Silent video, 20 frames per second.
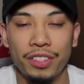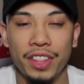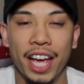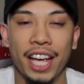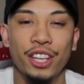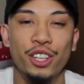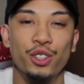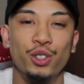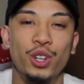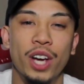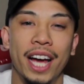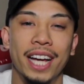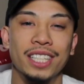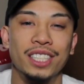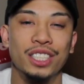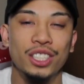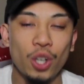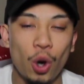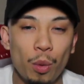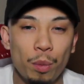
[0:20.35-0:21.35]
Thank you guys
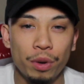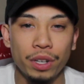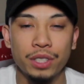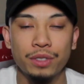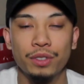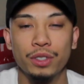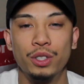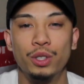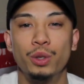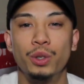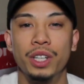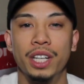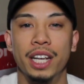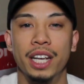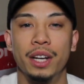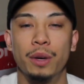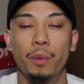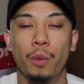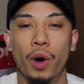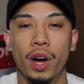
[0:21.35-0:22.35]
so much for tuning
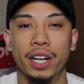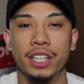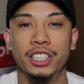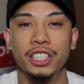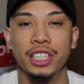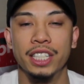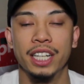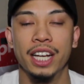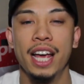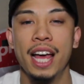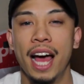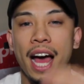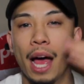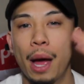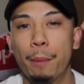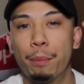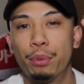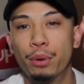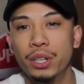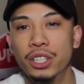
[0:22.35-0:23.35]
in and watching. I
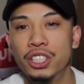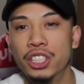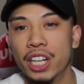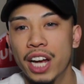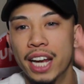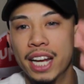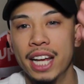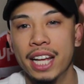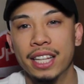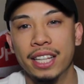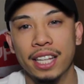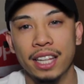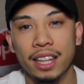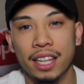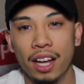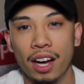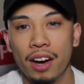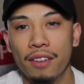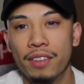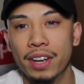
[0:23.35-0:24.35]
appreciate the
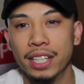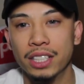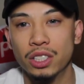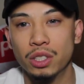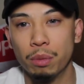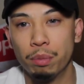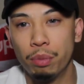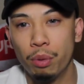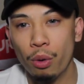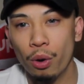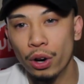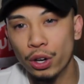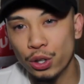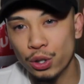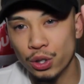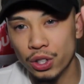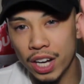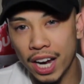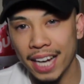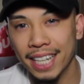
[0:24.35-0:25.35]
love and support
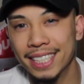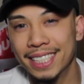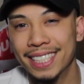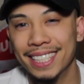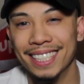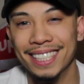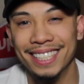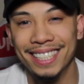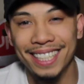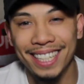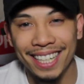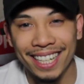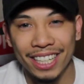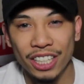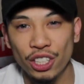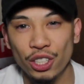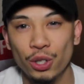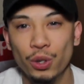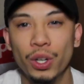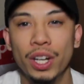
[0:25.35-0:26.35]
you guys
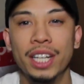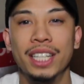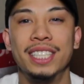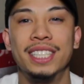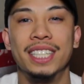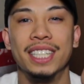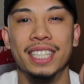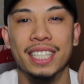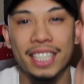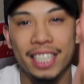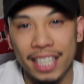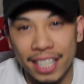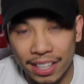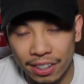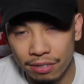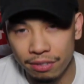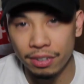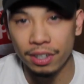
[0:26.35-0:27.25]
continue to give.